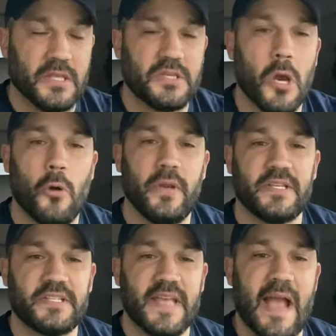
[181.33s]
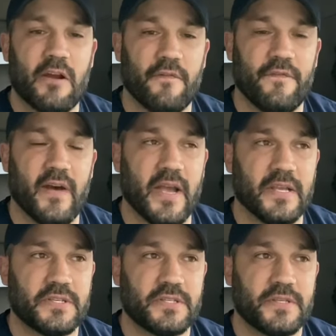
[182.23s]
atoning
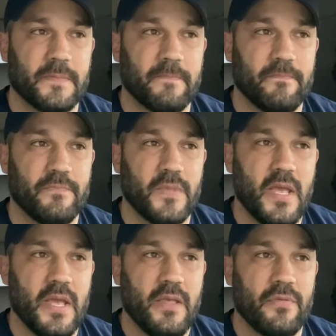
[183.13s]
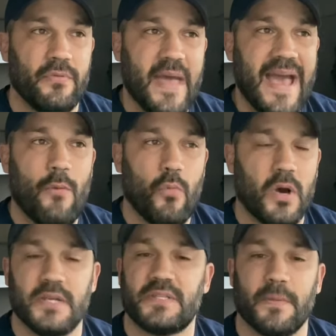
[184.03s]
sacrifice, that
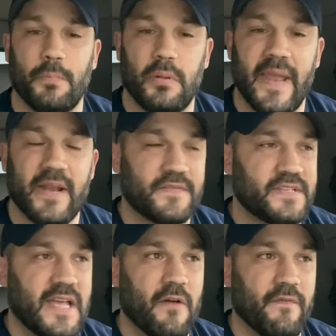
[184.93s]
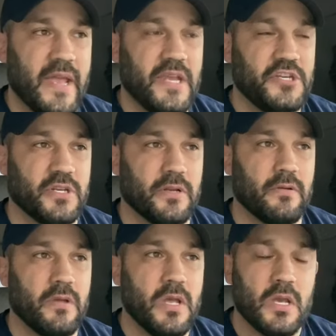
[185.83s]
was the plan of salvation.